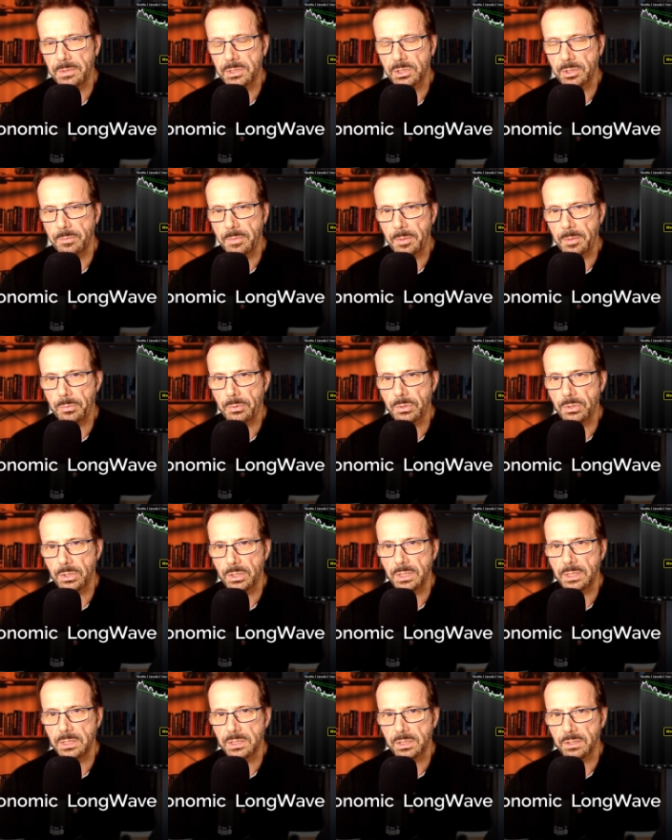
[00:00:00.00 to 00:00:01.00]
that's coming is going to
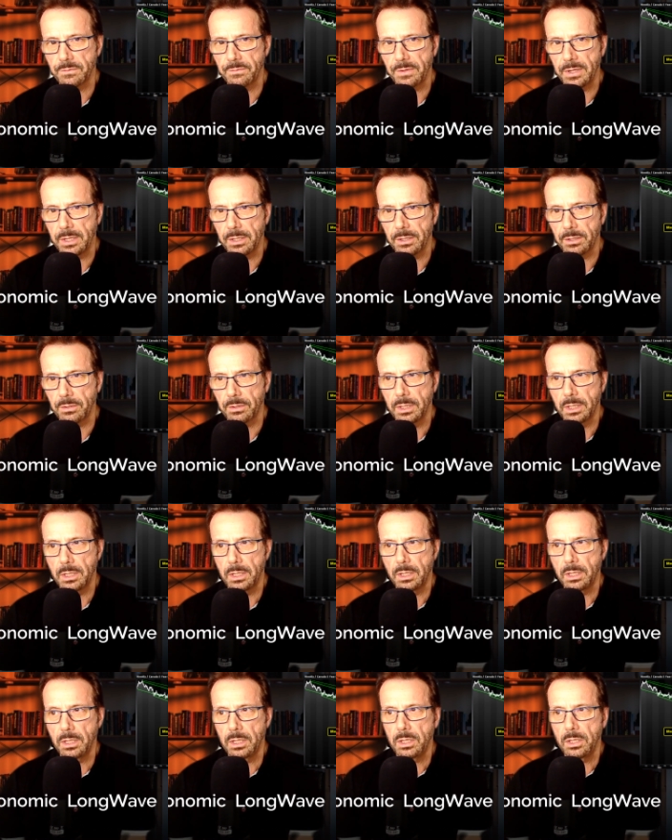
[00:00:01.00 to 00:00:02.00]
be pretty
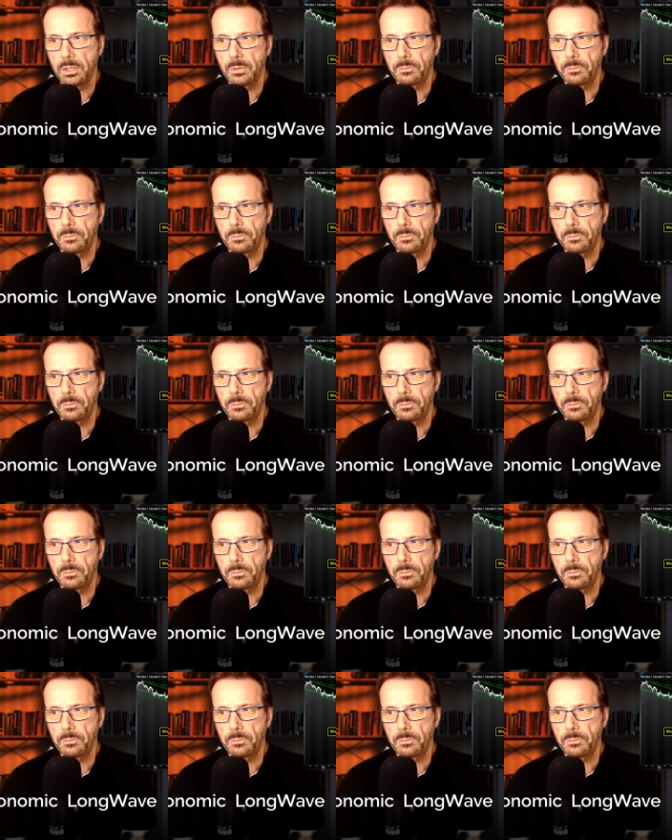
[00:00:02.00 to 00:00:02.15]
severe